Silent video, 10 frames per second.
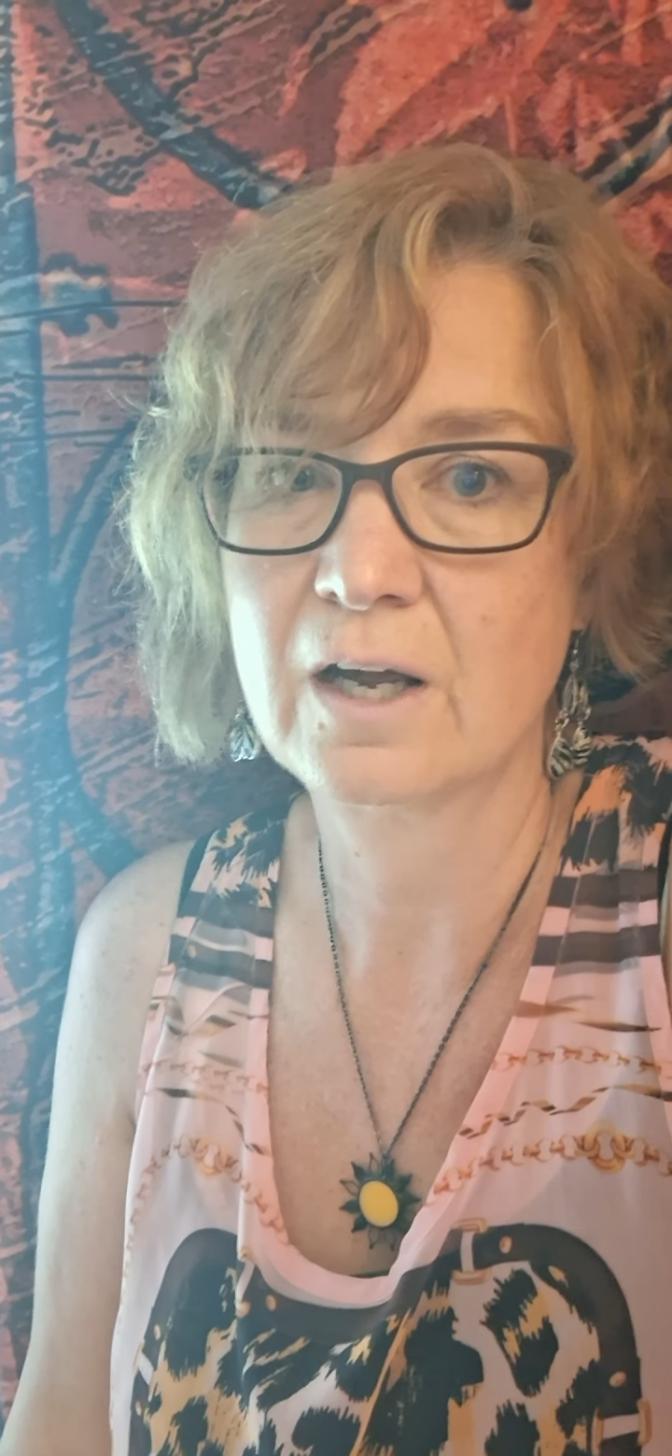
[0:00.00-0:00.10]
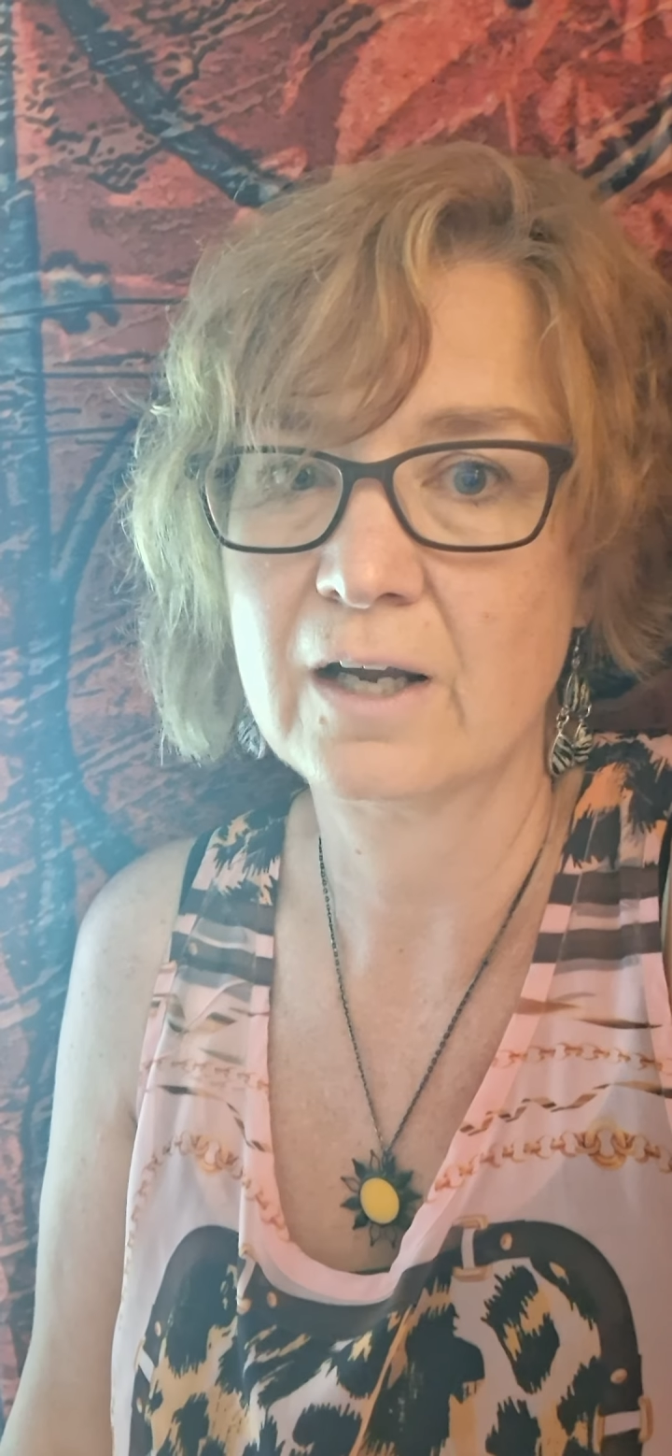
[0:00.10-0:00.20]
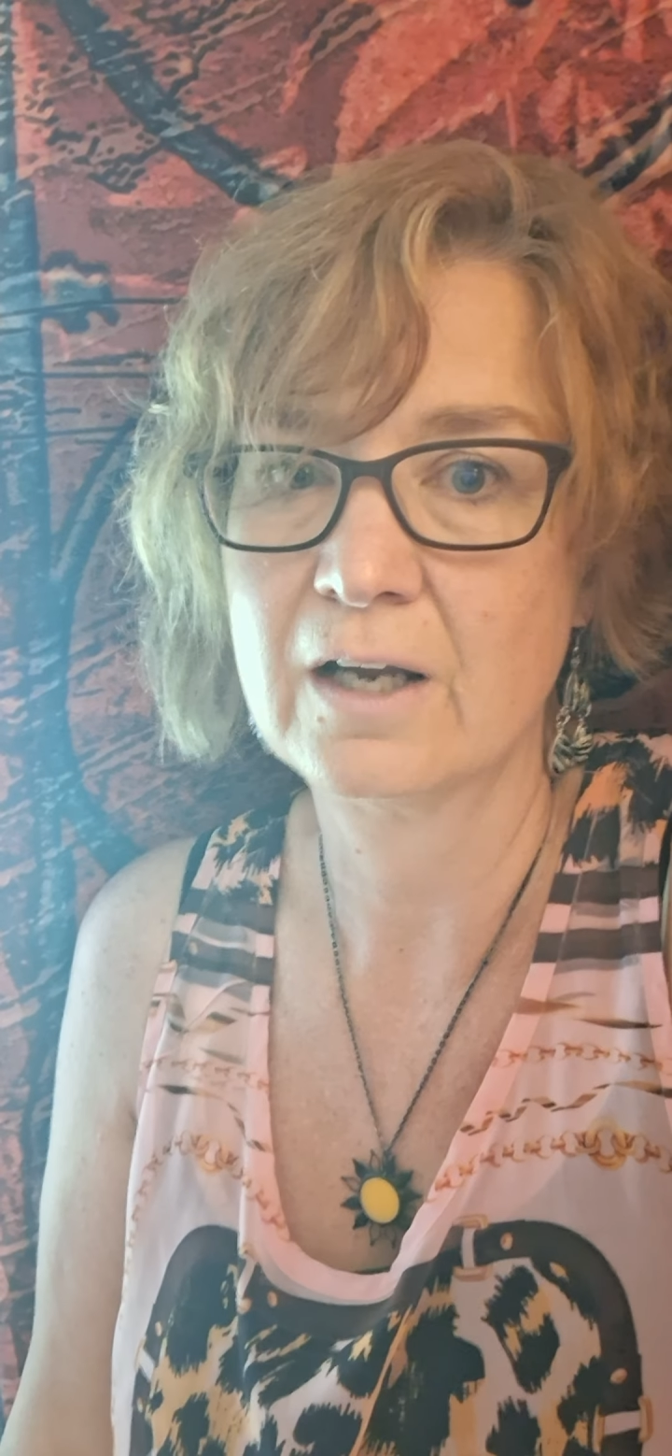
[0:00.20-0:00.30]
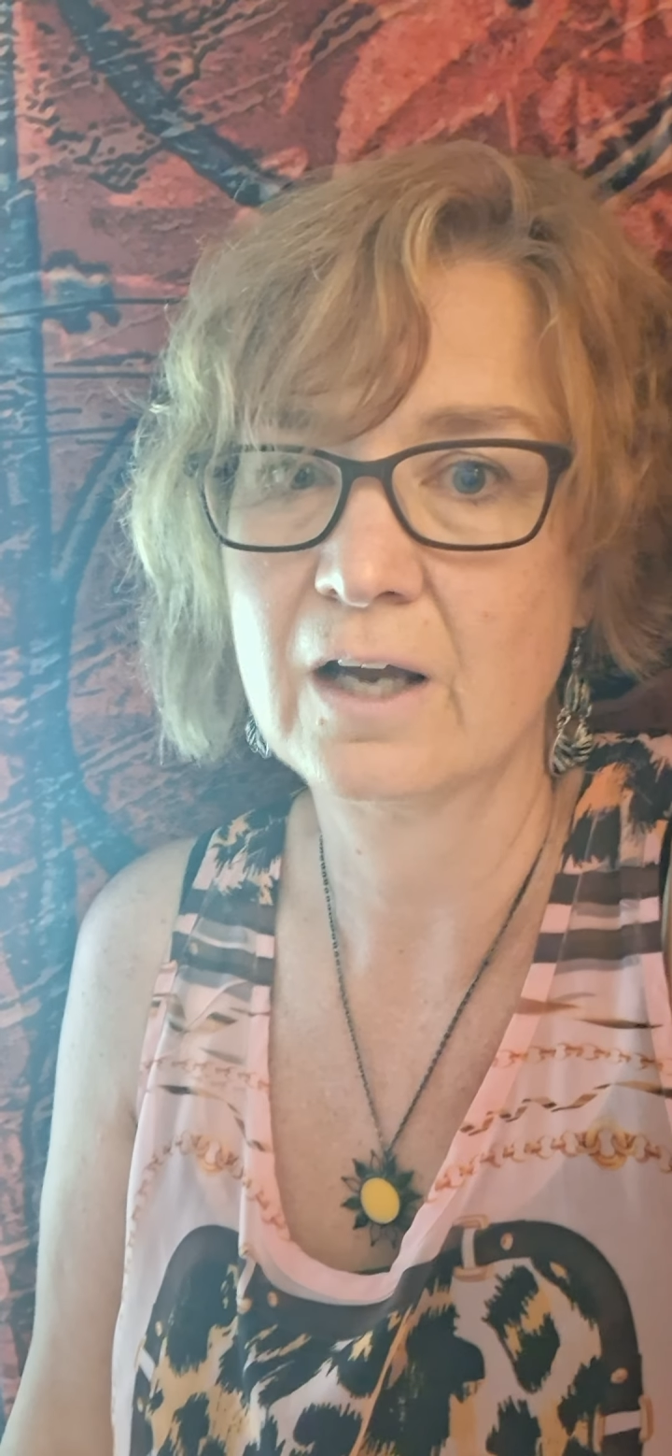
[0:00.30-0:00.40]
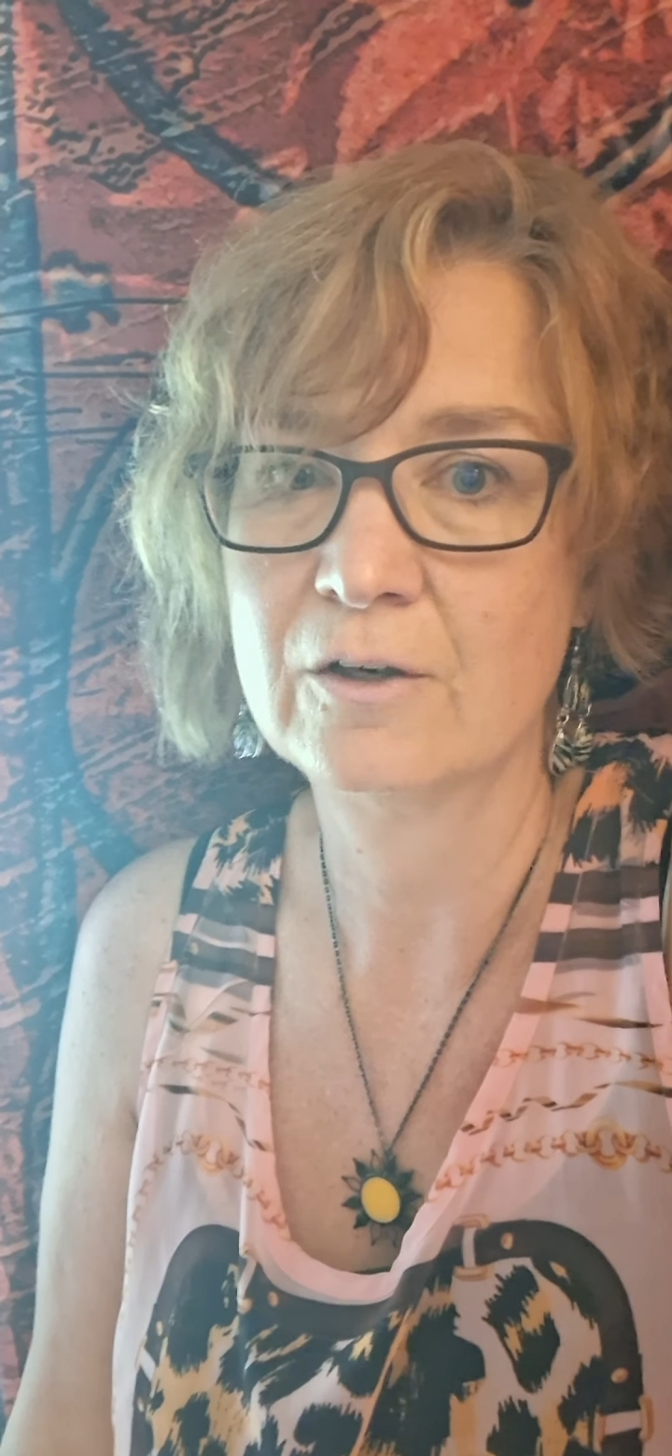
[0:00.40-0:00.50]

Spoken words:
I